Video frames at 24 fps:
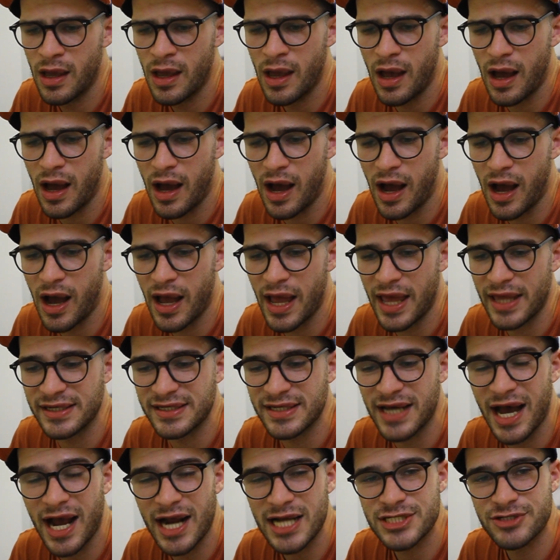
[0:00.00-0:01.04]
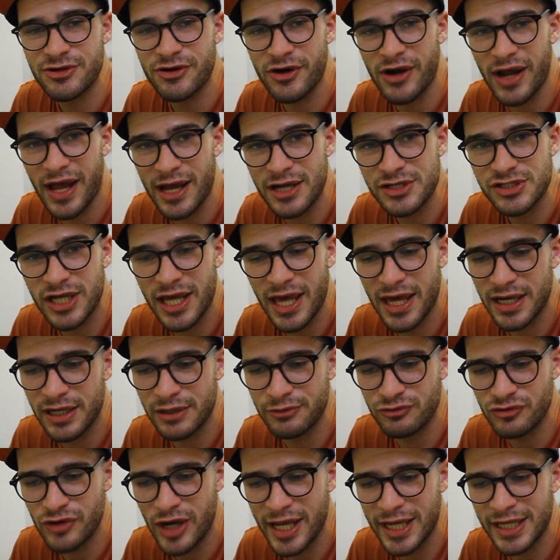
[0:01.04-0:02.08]
And Toxicroak, I actually had a
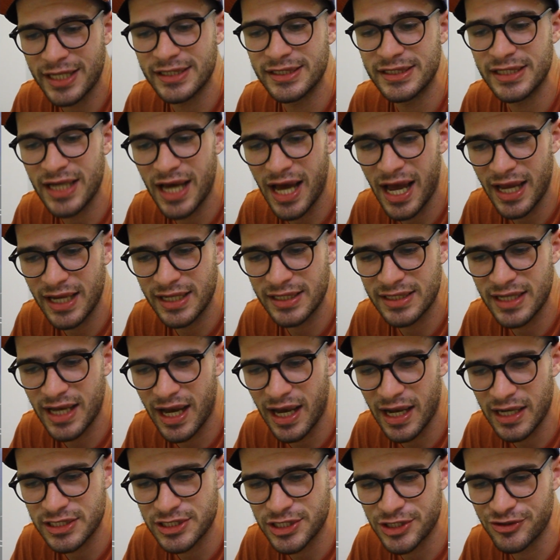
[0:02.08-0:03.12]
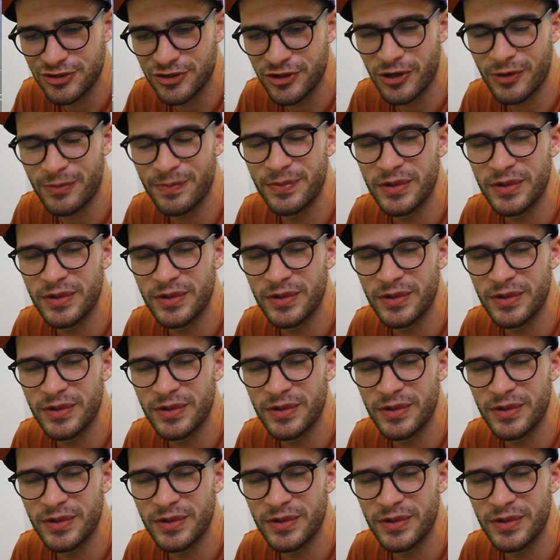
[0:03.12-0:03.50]
rank 9 Toxicroak,